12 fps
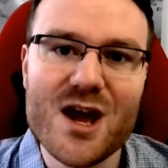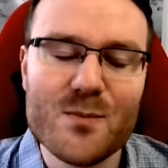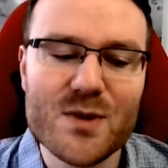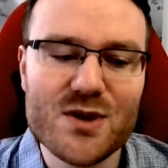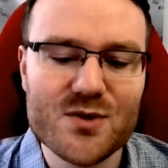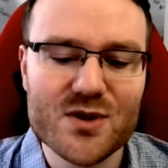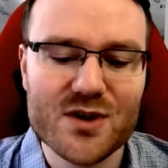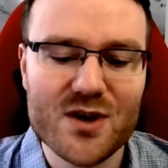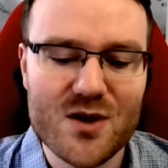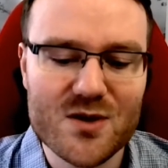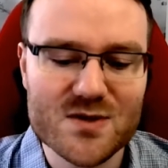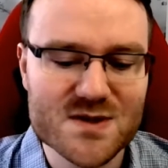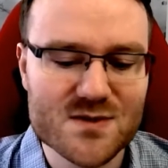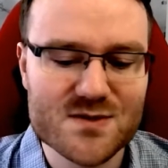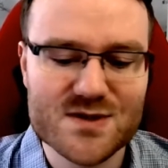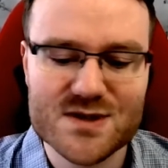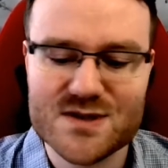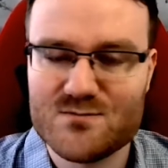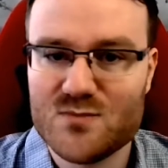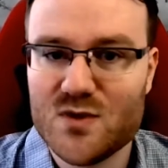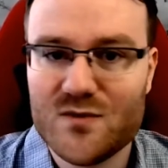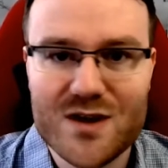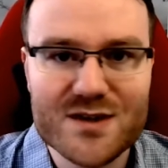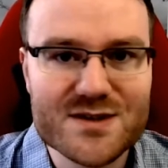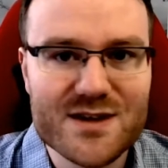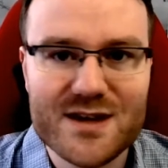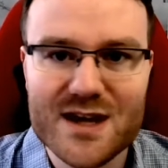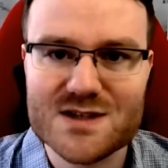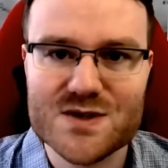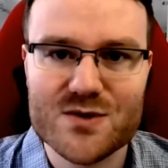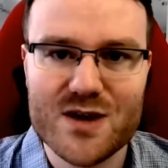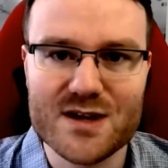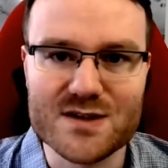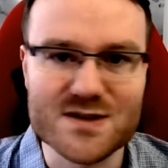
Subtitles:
But you can also just move on to the next trend.